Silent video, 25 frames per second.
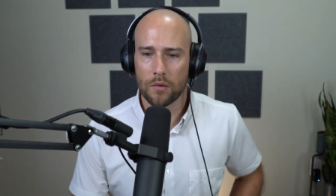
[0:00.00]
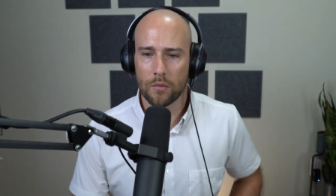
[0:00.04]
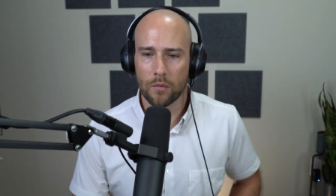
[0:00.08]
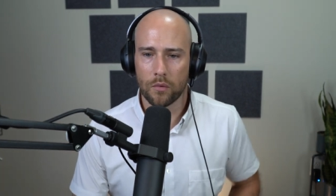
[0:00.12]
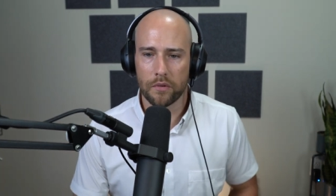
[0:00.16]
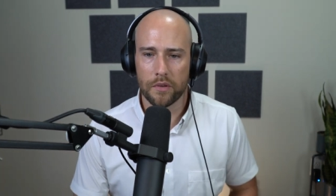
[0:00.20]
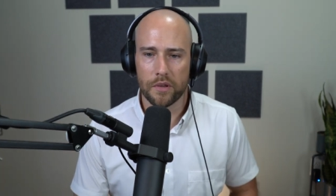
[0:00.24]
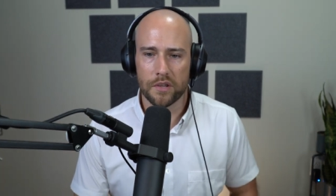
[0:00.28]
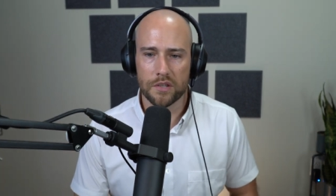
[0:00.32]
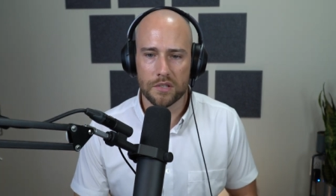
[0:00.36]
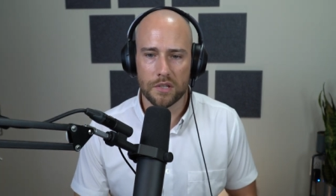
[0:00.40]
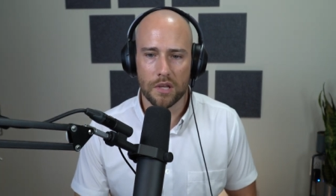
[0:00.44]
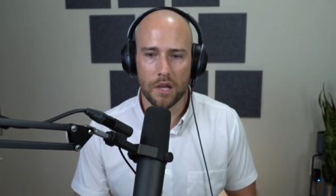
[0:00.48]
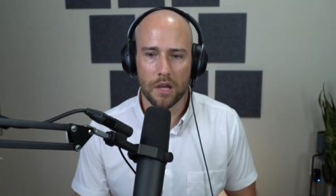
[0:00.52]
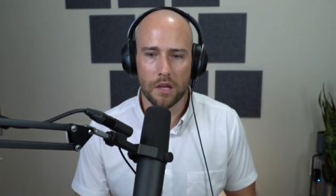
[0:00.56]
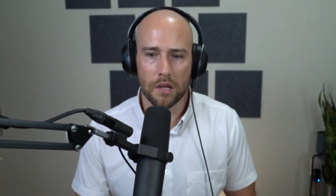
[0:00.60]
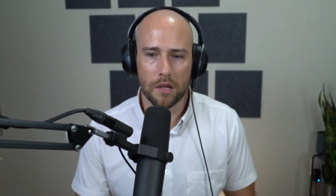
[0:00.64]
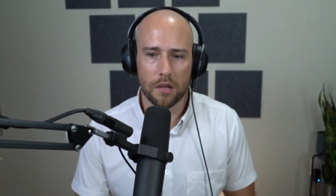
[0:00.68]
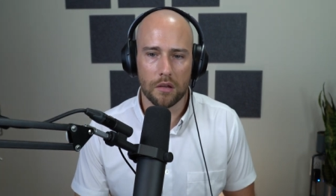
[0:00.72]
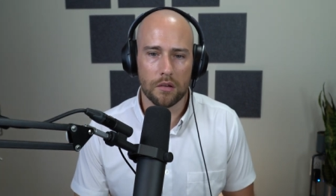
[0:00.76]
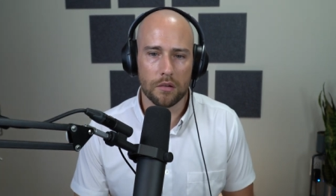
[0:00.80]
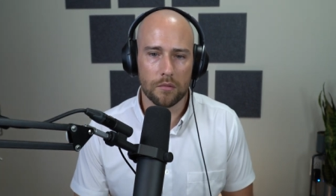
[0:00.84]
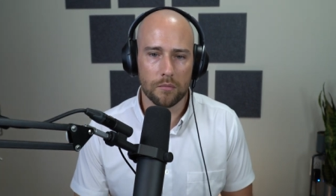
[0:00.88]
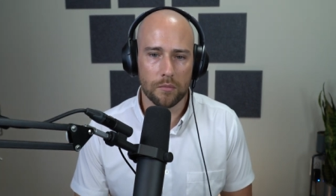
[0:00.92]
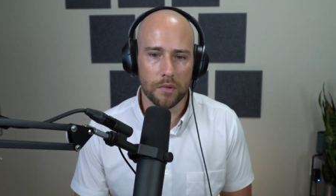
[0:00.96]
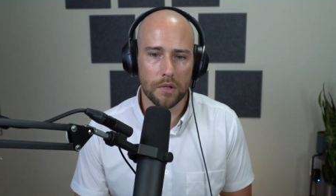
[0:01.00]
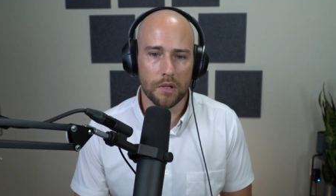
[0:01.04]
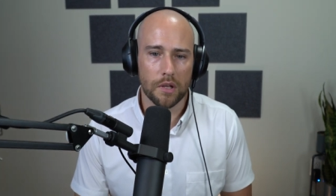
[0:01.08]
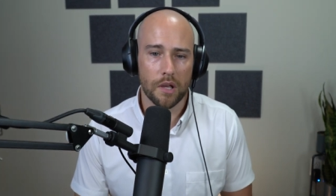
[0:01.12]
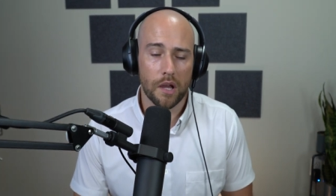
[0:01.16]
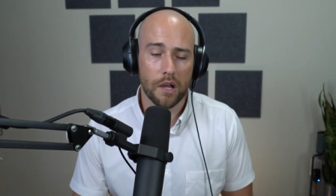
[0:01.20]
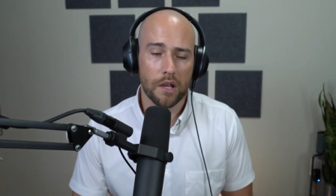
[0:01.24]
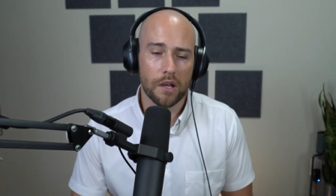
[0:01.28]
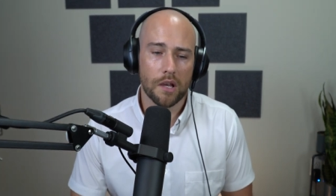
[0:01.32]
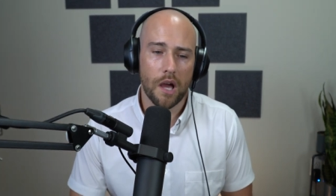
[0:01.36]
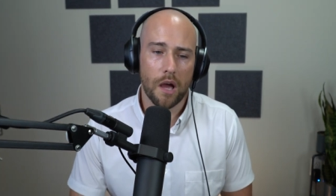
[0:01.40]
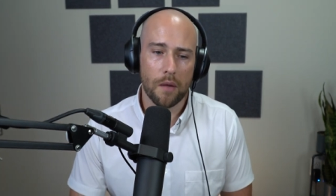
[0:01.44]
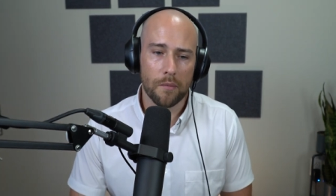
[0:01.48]
where they say it could be
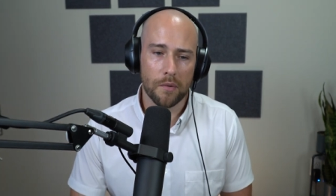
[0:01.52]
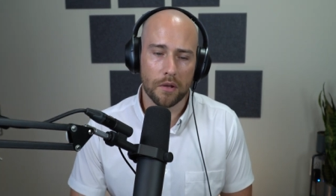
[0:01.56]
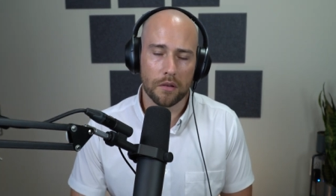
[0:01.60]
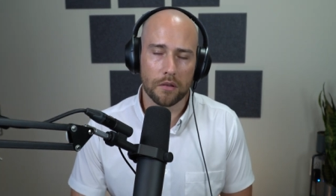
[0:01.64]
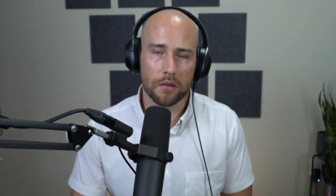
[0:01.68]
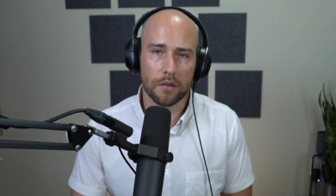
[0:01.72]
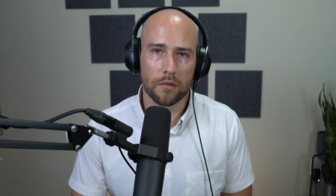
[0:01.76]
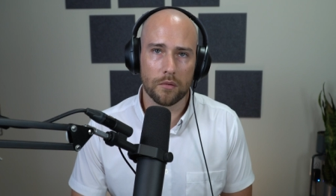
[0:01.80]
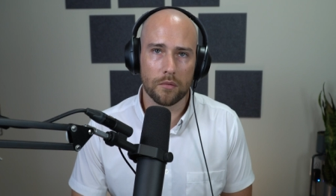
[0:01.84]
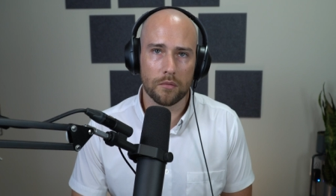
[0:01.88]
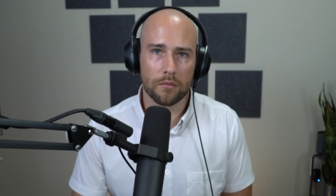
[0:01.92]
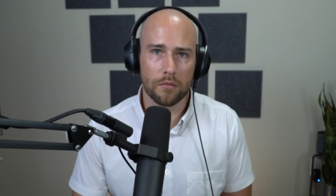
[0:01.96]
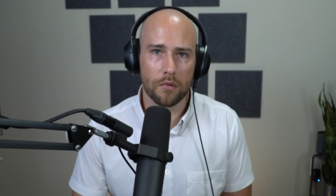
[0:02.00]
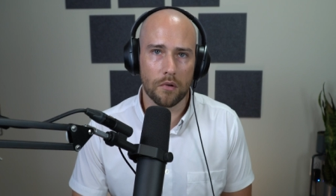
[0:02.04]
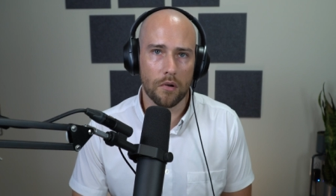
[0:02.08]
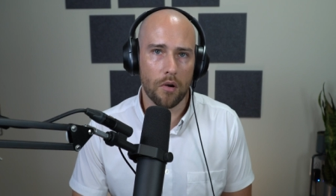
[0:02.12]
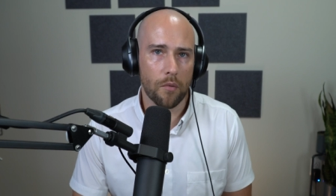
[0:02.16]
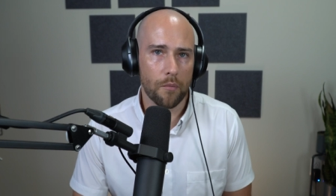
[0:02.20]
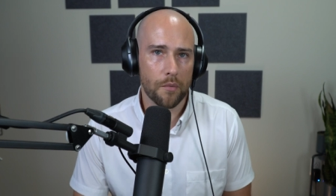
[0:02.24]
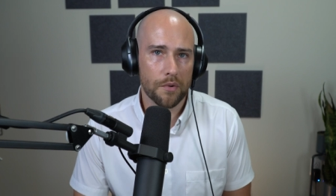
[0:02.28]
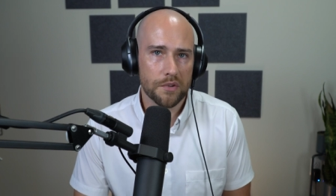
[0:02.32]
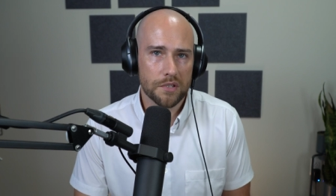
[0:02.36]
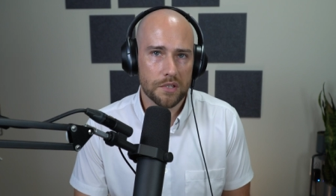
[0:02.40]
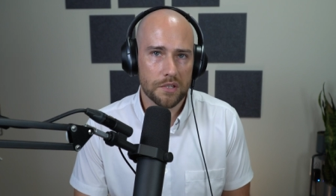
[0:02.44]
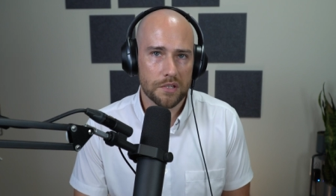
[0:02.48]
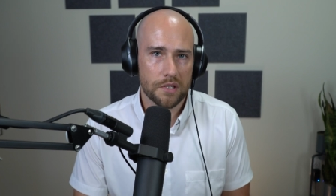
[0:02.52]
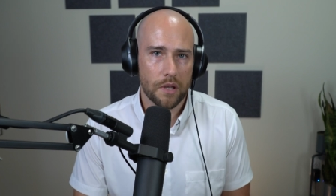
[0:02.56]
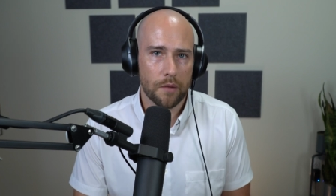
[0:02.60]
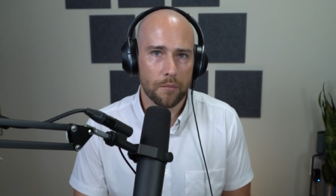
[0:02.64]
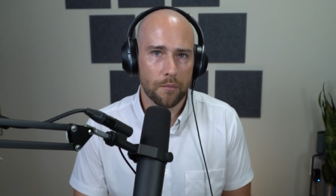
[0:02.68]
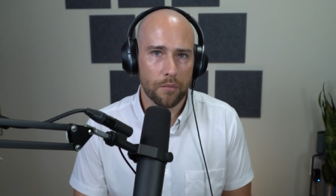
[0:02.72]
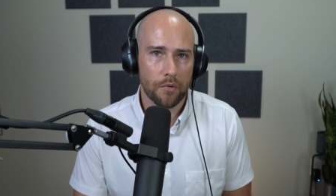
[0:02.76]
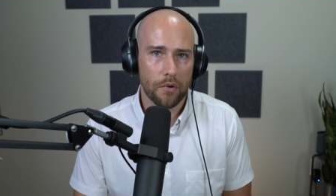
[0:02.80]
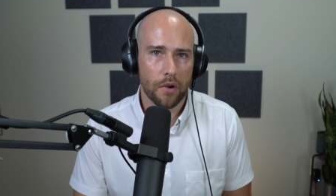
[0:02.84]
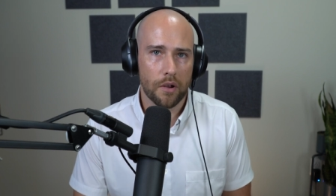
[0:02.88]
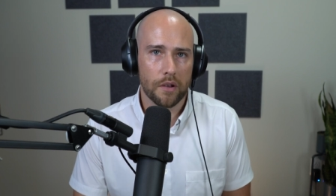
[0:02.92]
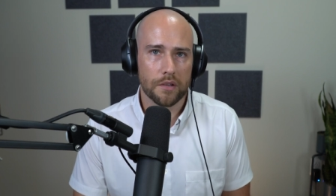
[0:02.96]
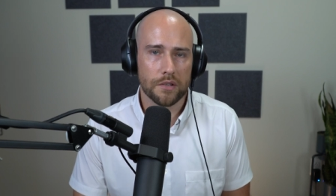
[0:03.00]
economically almost the same
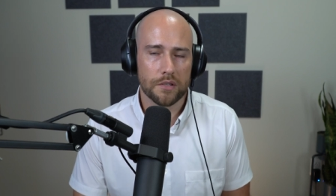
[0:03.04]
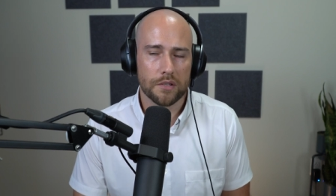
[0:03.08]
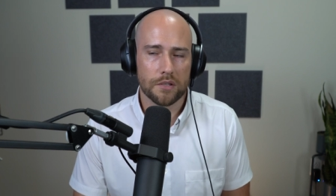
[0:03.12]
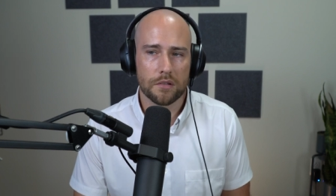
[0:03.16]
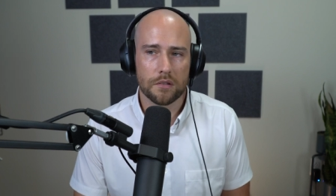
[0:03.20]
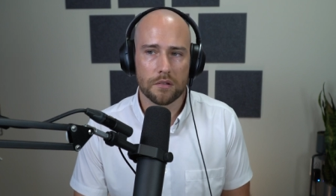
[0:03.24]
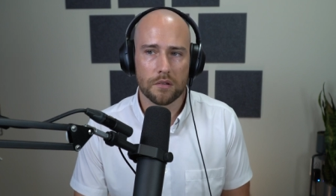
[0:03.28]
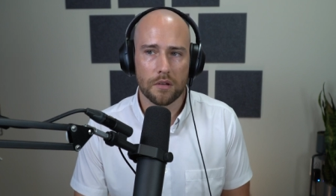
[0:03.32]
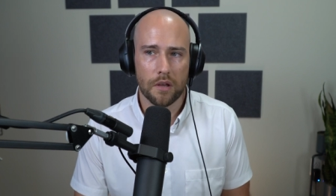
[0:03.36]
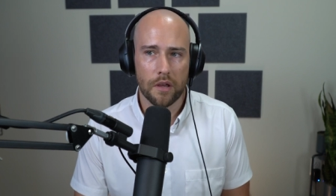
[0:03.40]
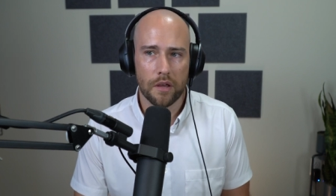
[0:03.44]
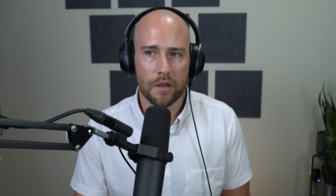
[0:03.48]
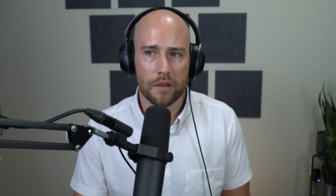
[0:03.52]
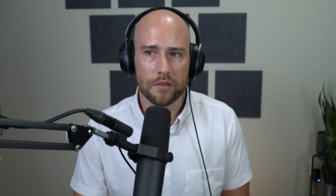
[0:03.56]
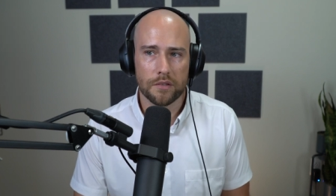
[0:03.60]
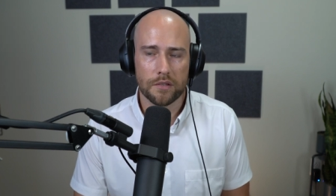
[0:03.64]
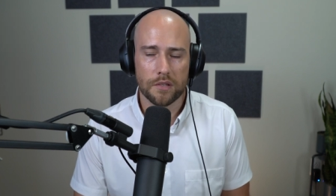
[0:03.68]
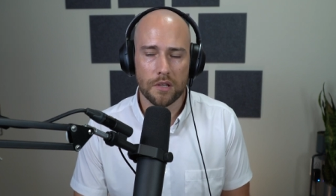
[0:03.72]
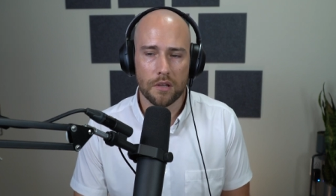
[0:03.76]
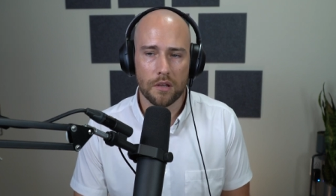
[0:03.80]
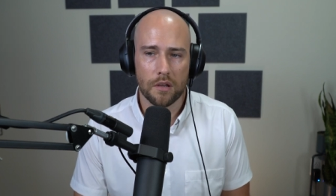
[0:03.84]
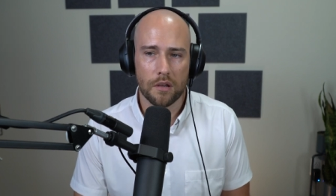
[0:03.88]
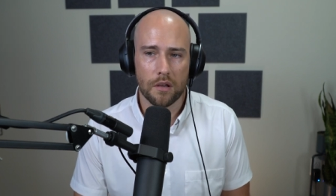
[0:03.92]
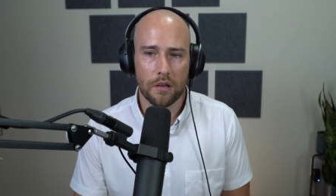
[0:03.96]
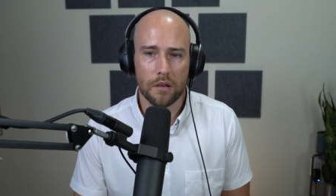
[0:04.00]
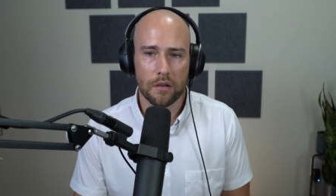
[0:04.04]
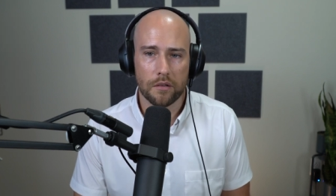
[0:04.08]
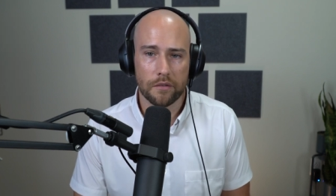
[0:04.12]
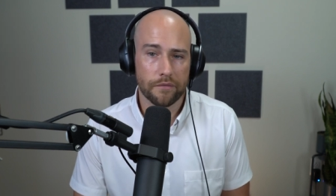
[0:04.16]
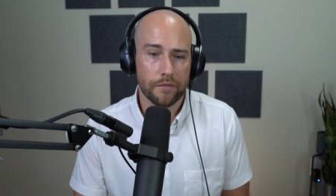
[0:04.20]
price as a uh,